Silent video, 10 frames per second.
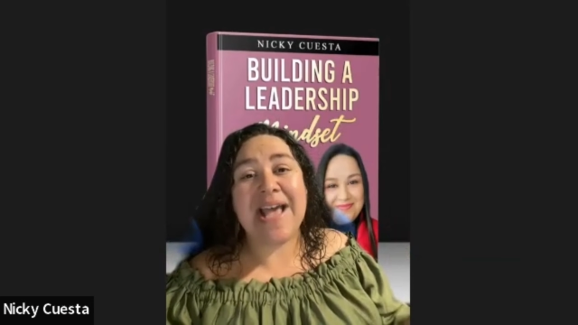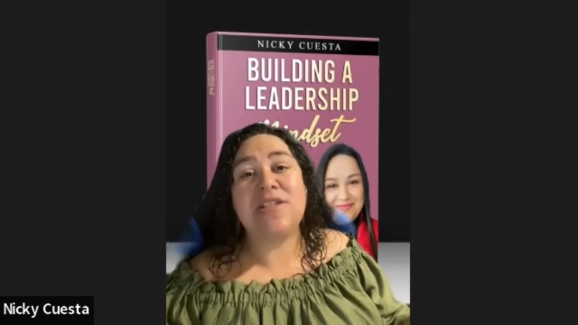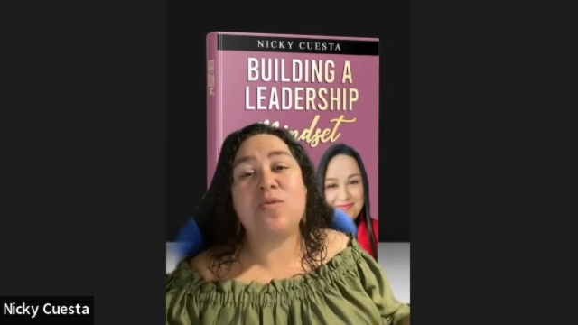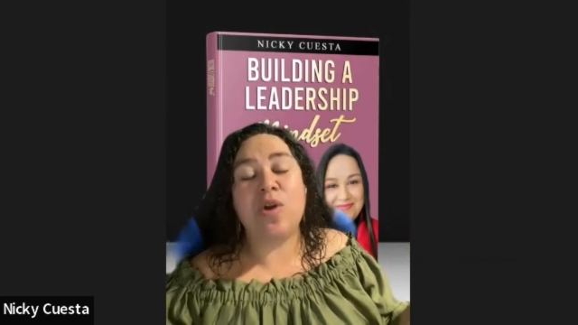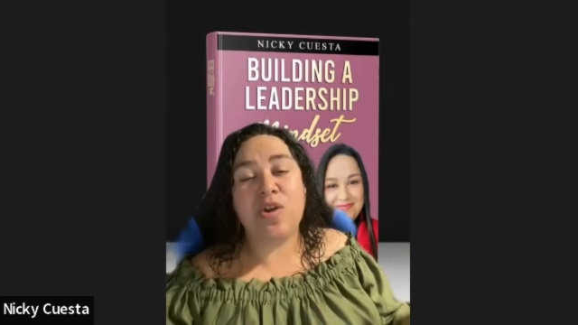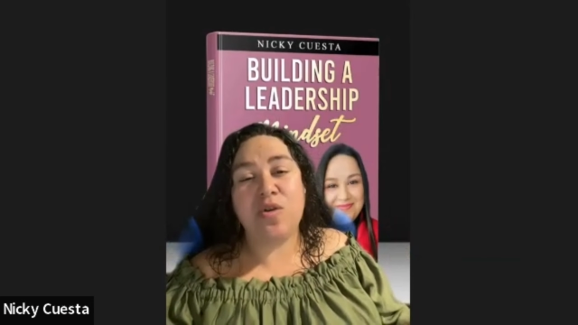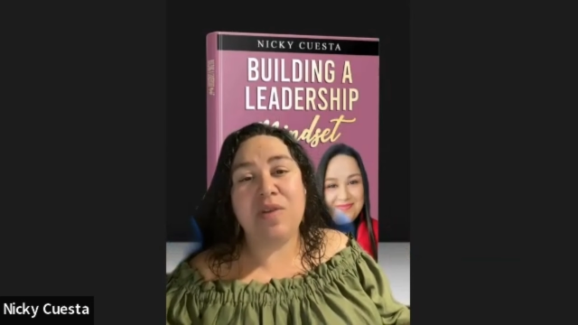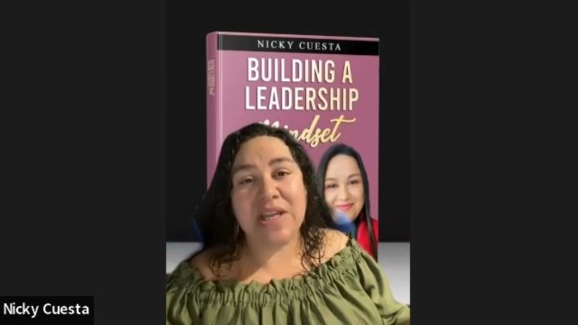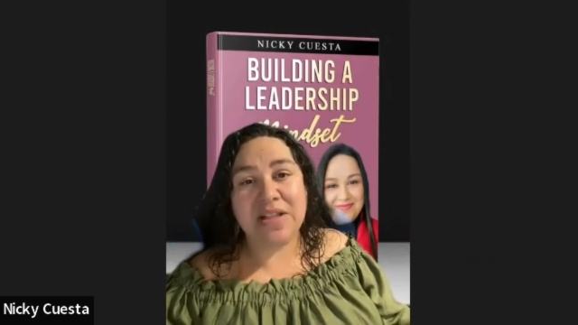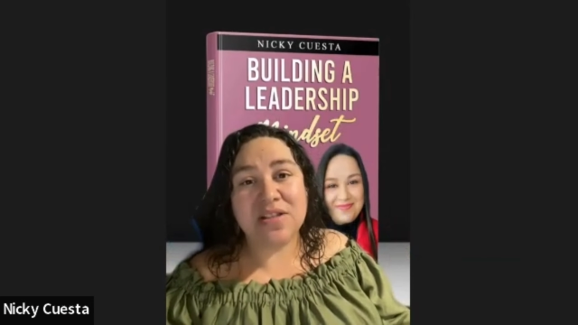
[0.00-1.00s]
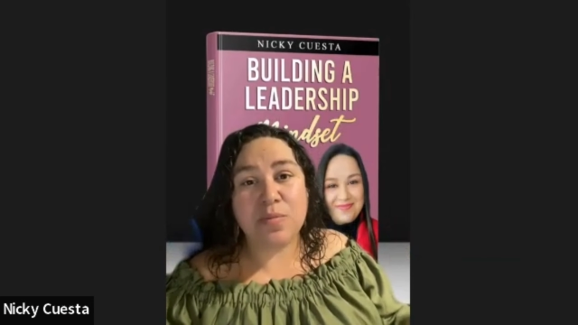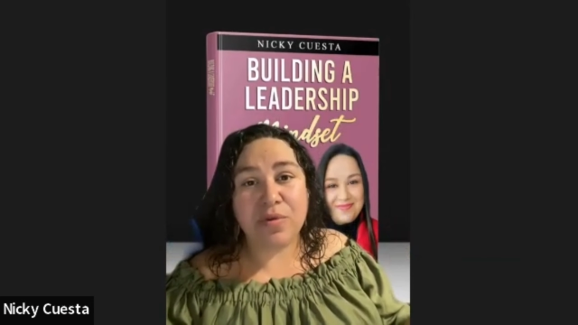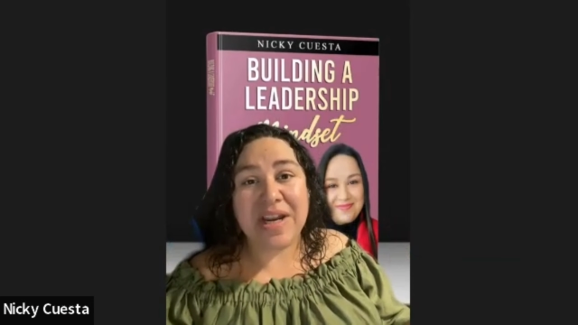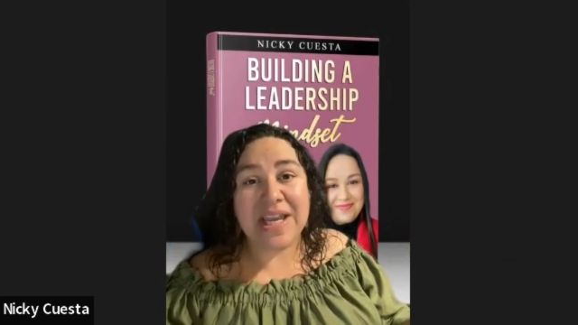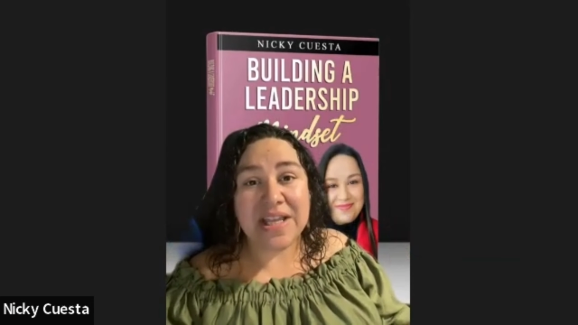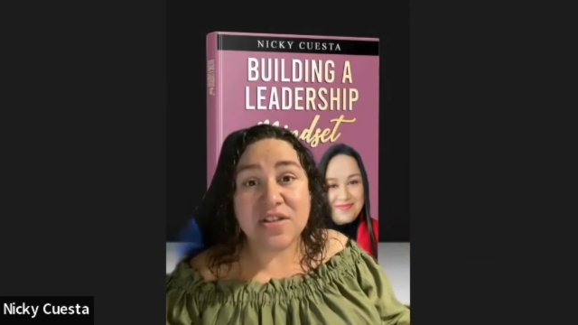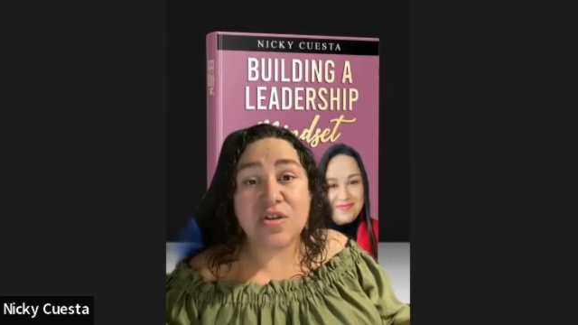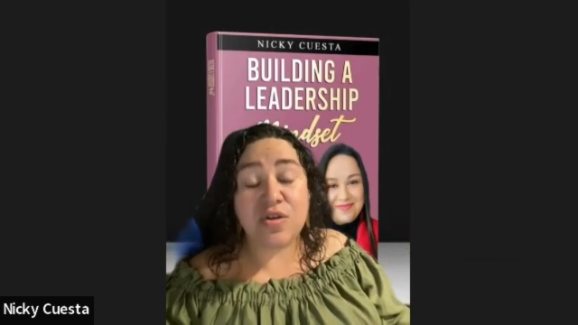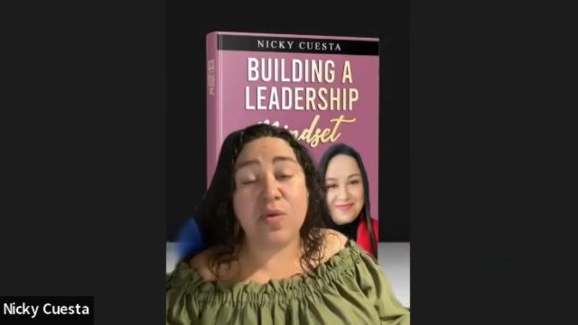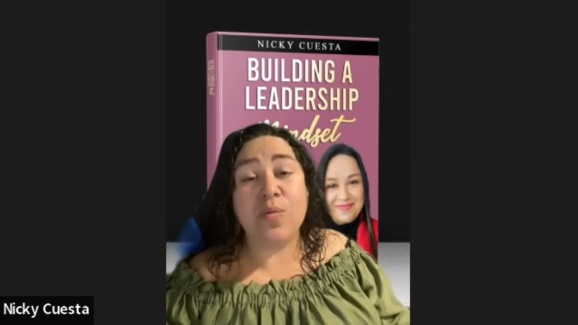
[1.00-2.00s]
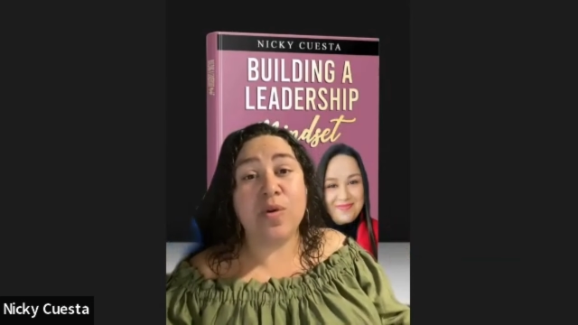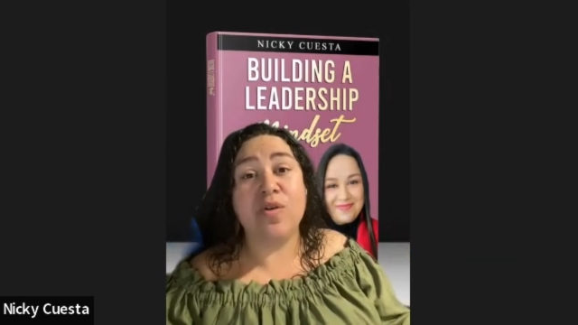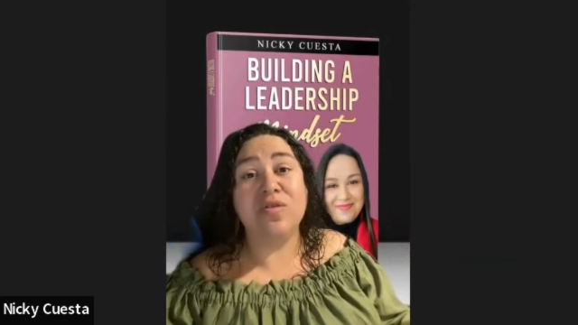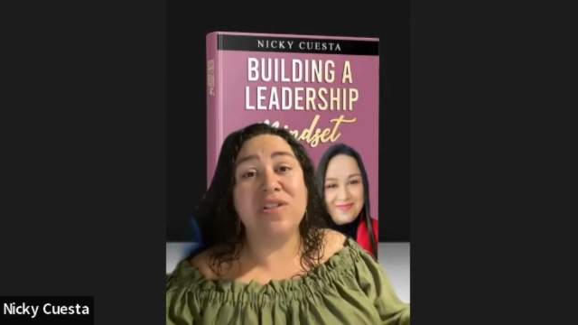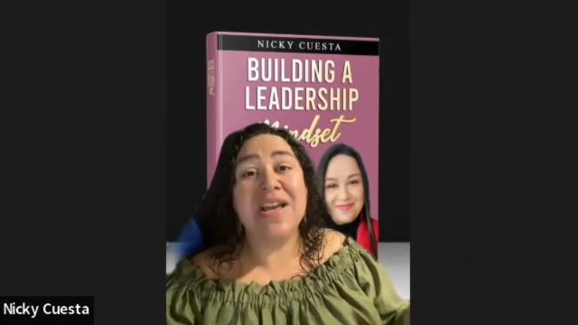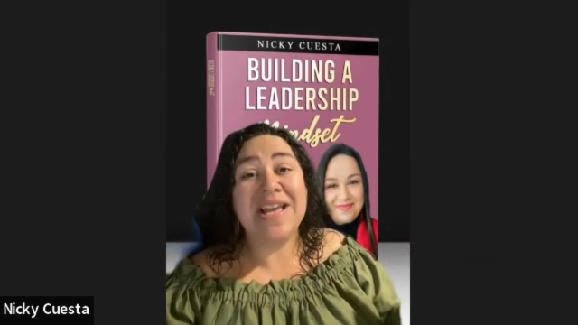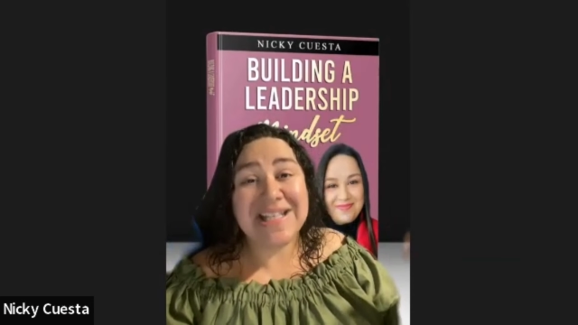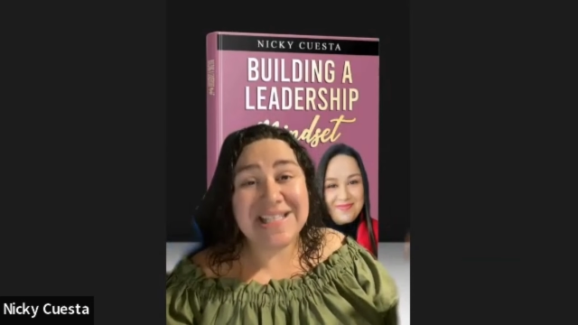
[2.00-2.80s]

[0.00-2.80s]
Speaker 1: And that's what you need to bring into your world